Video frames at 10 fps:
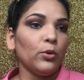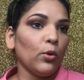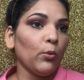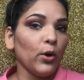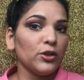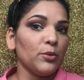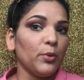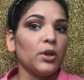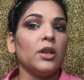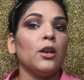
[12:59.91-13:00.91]
want to
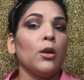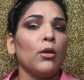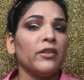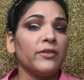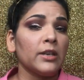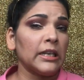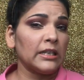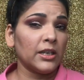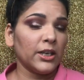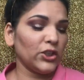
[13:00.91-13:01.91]
put in a lot of
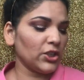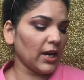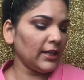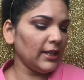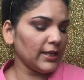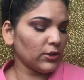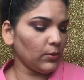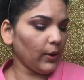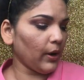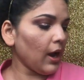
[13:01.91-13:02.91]
glitter and shininess
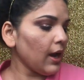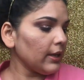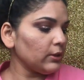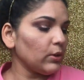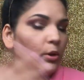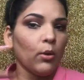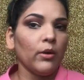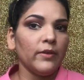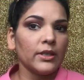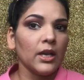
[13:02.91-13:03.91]
to your eyes, you can
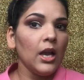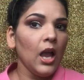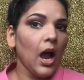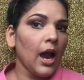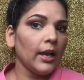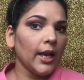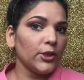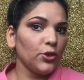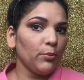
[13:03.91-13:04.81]
always highlight